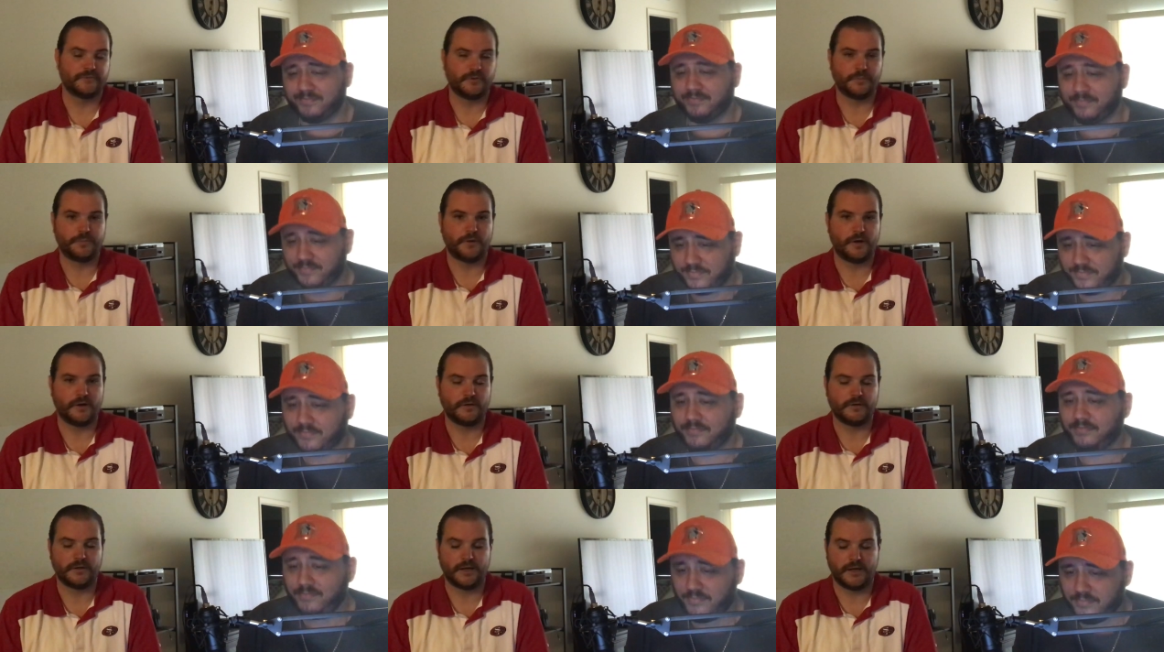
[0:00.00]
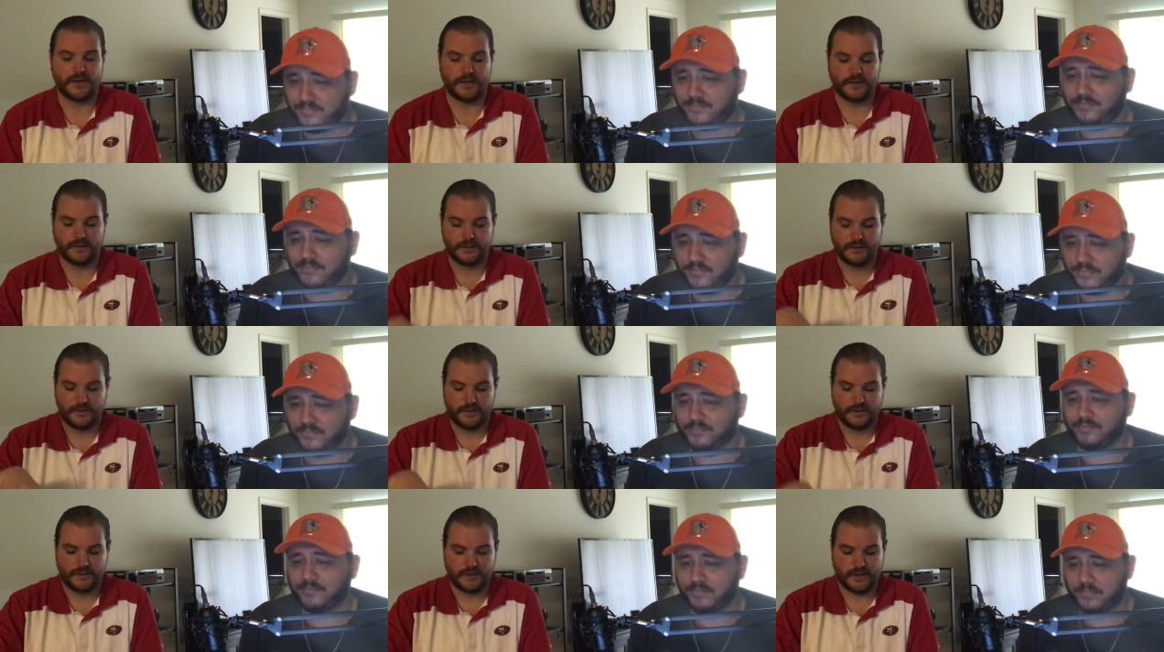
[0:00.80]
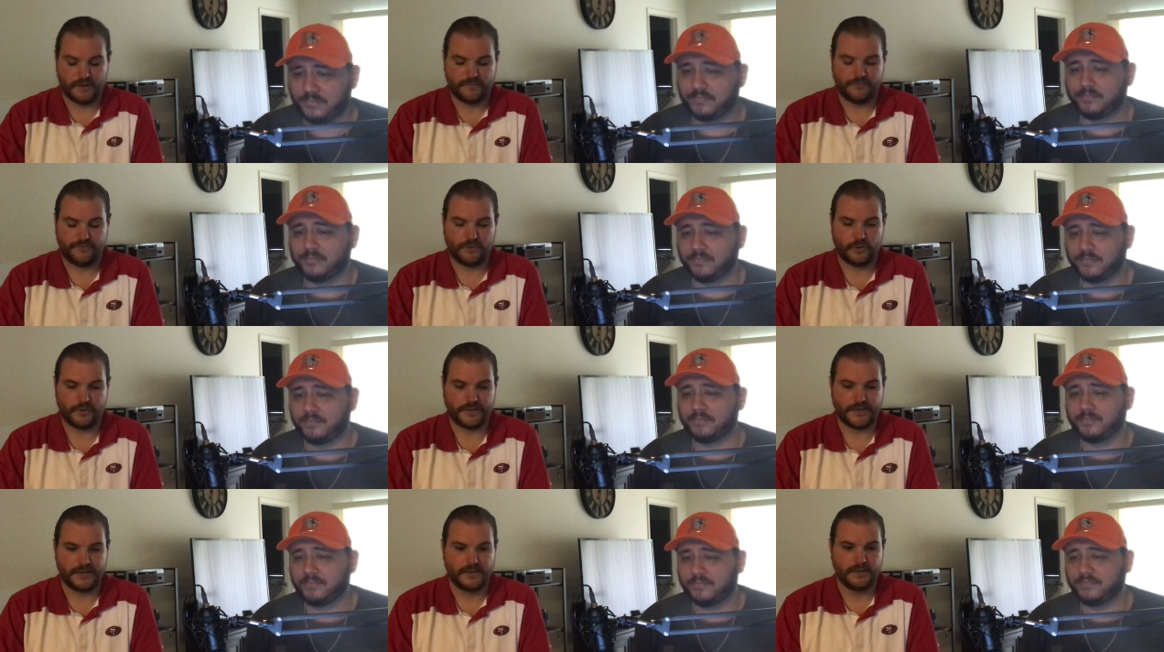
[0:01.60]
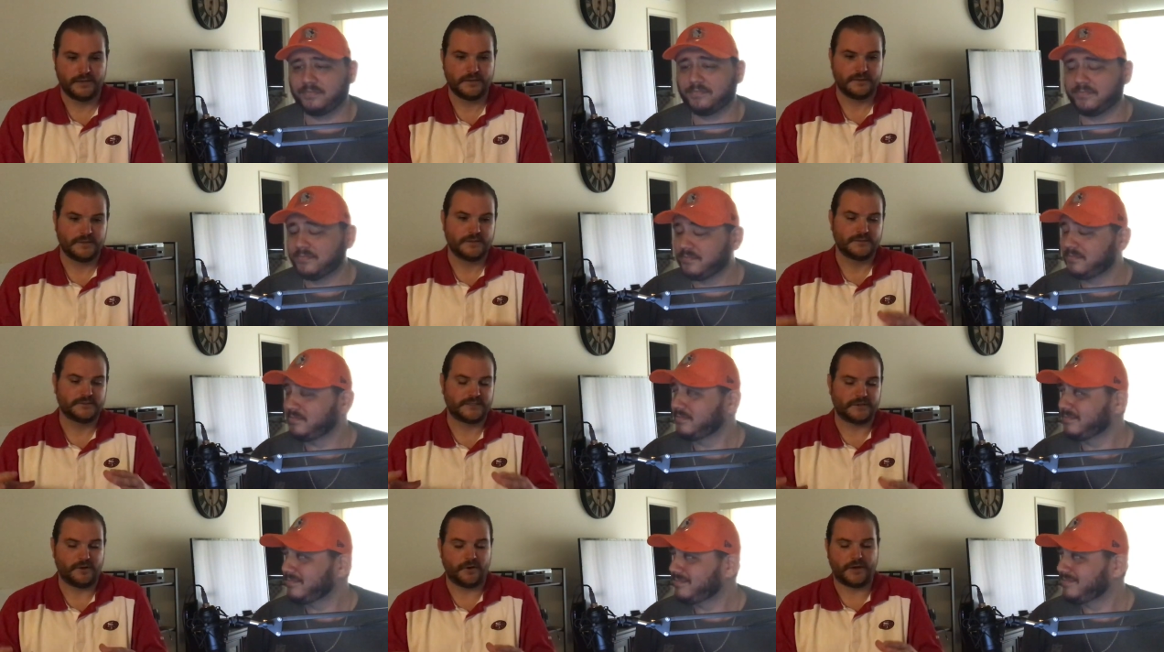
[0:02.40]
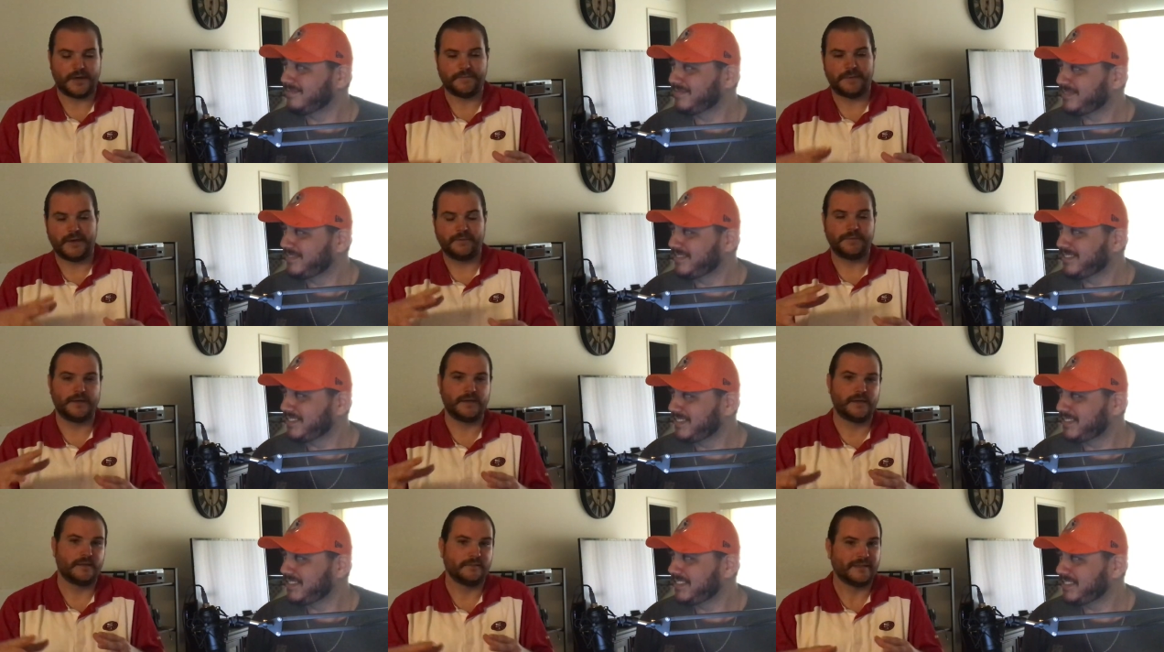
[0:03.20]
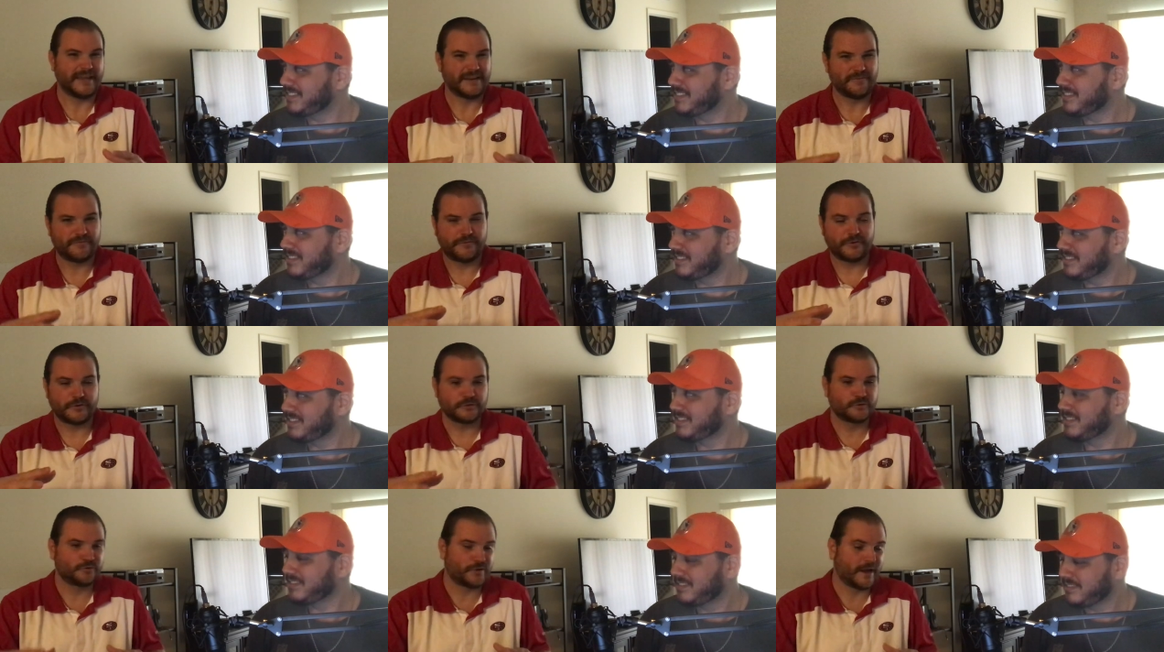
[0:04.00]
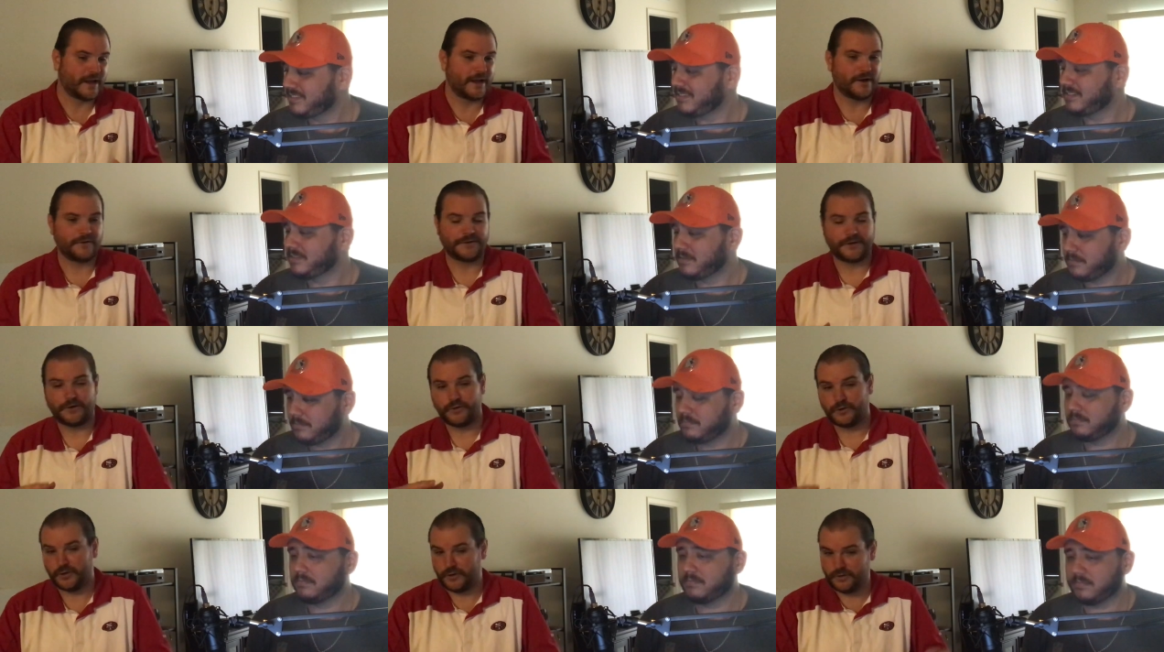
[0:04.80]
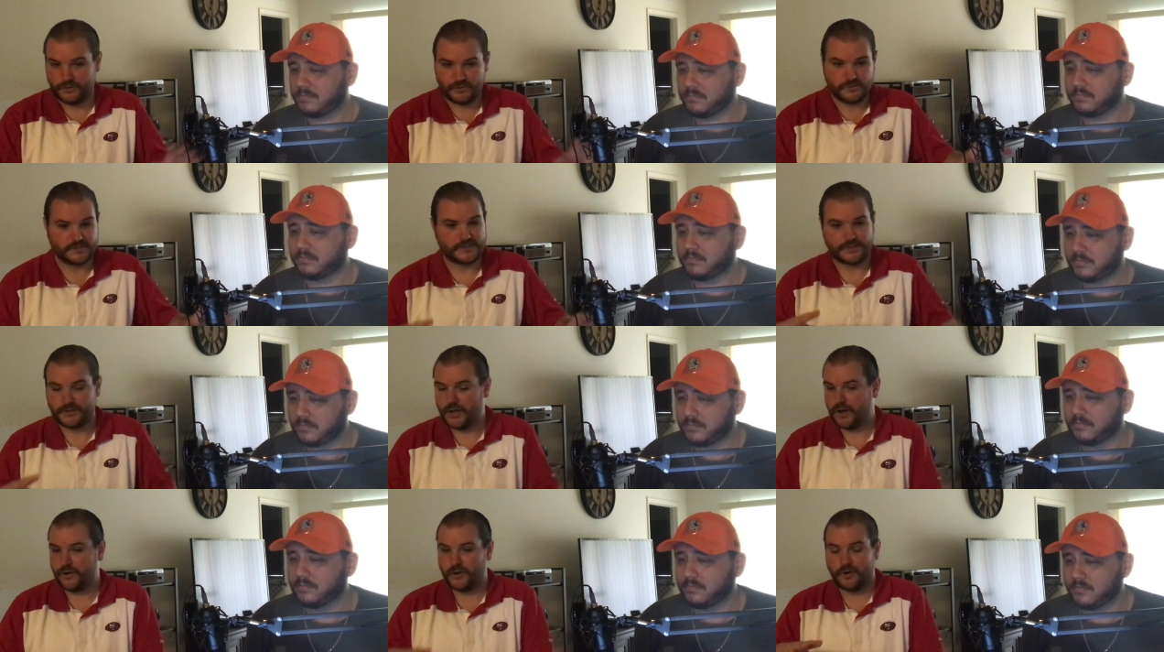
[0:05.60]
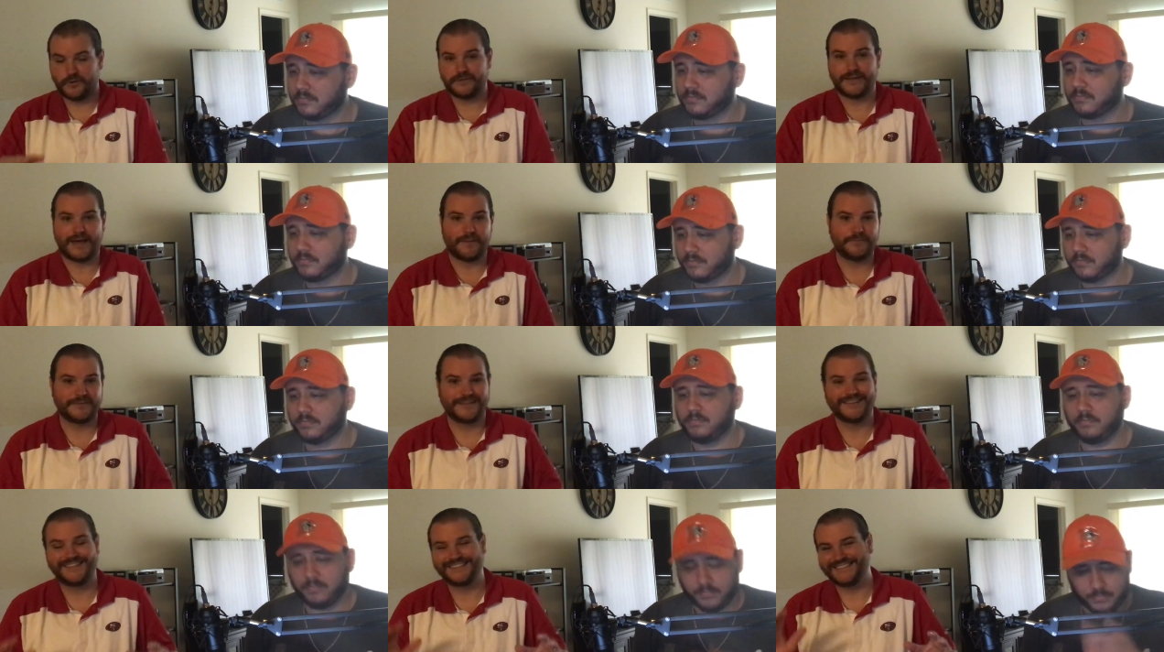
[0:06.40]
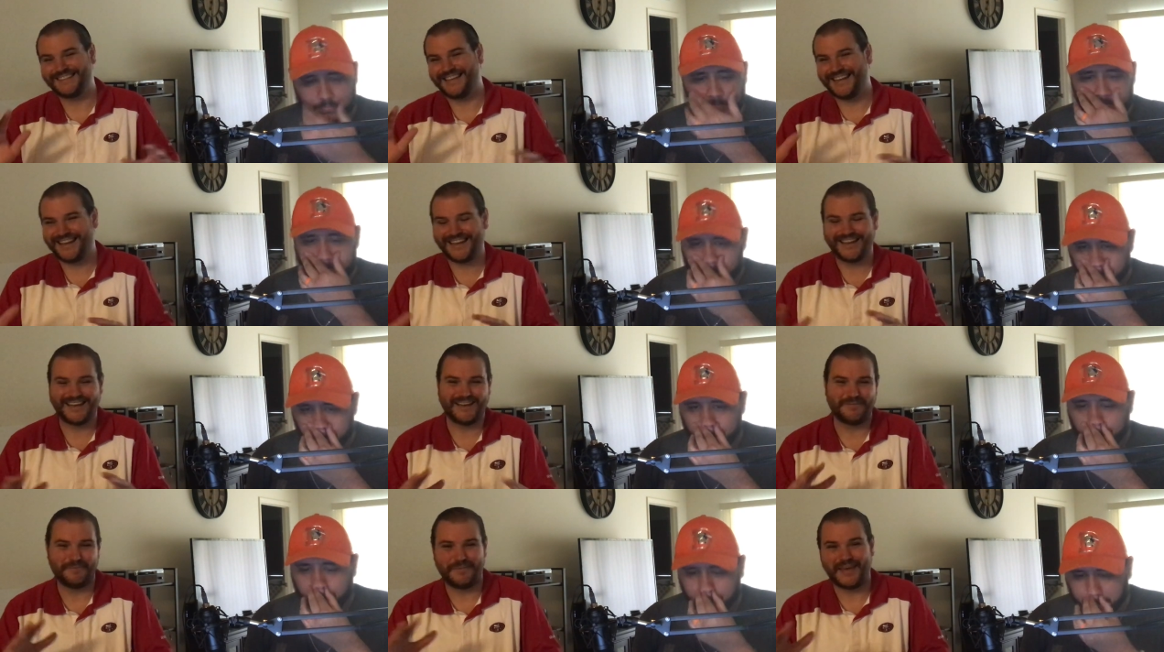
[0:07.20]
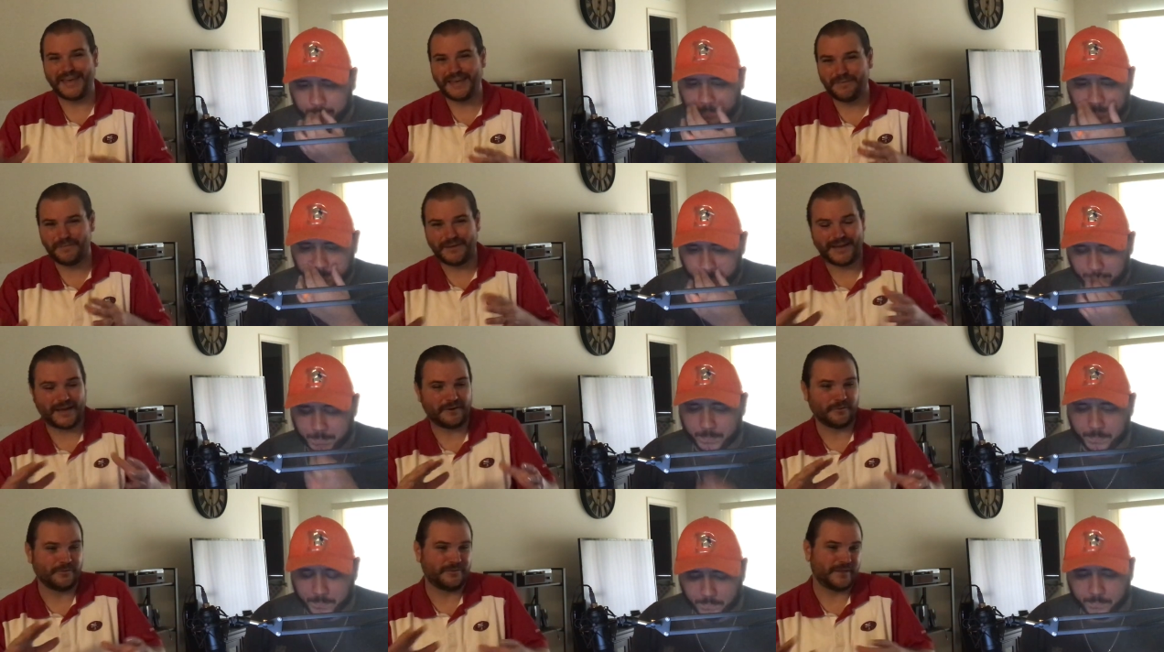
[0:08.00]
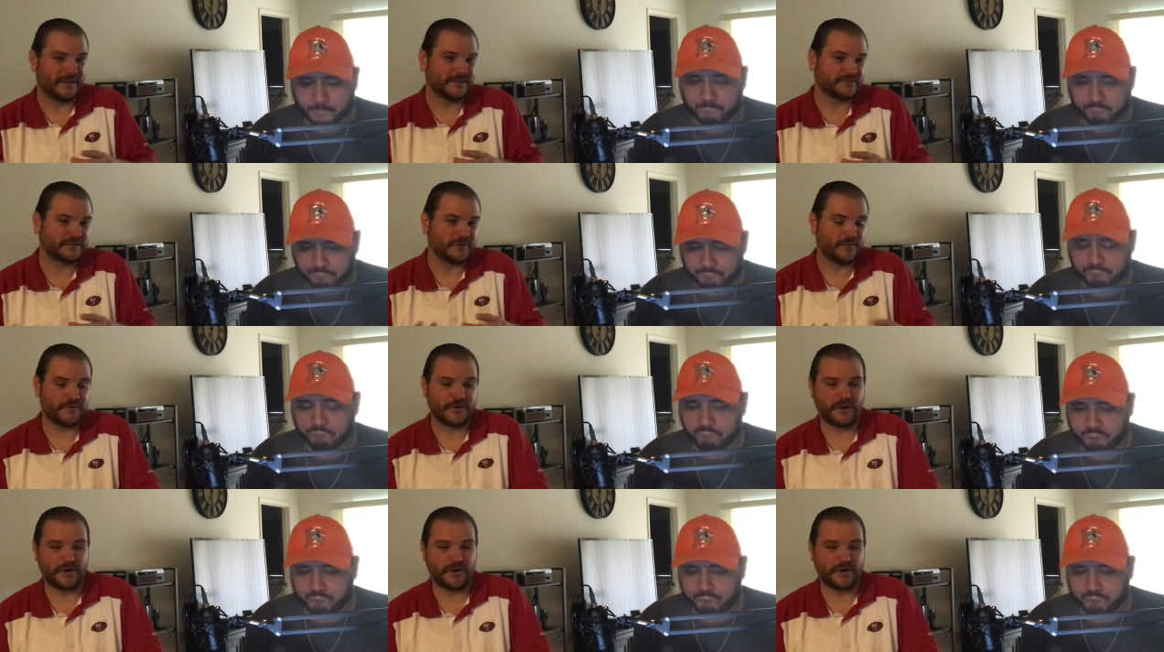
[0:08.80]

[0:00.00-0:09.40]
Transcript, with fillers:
Speaker 1: football uh, uh, fully. Said okay, maybe late first round. I know you you said no, no top ten. I said mm-hmm. eh, maybe I don't think so